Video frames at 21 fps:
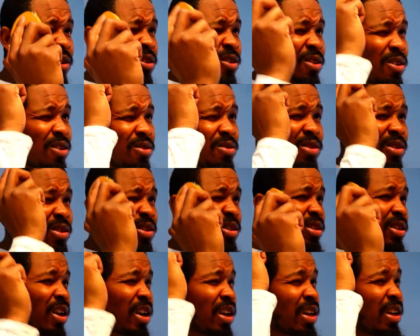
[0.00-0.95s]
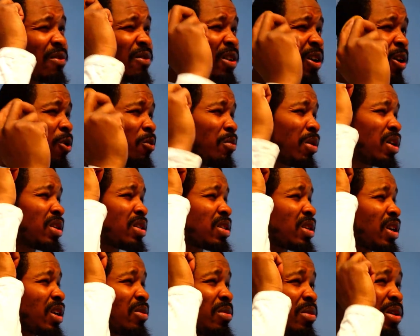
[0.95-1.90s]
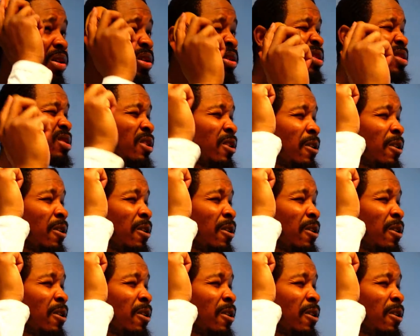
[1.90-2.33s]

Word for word: you know what I'm saying? I ain't even go bust that bitch.